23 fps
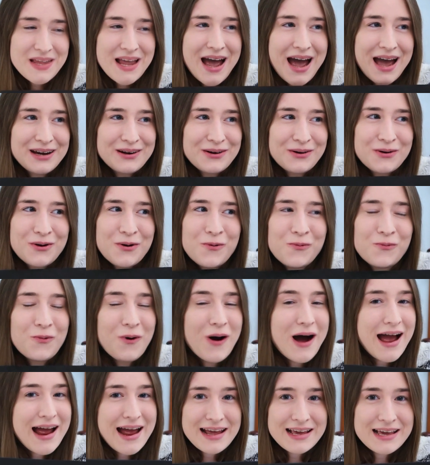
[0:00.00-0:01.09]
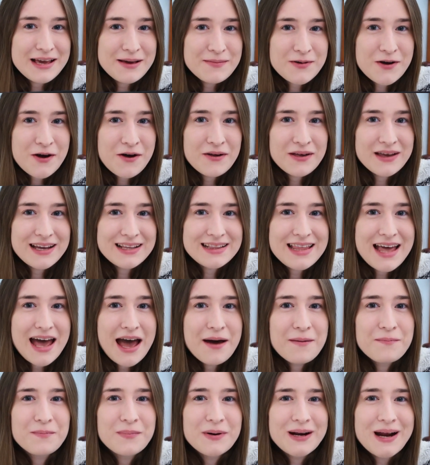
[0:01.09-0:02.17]
I don't know why I keep calling it
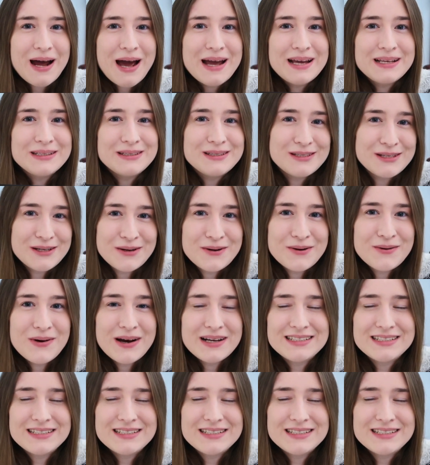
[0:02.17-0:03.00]
that, but I do.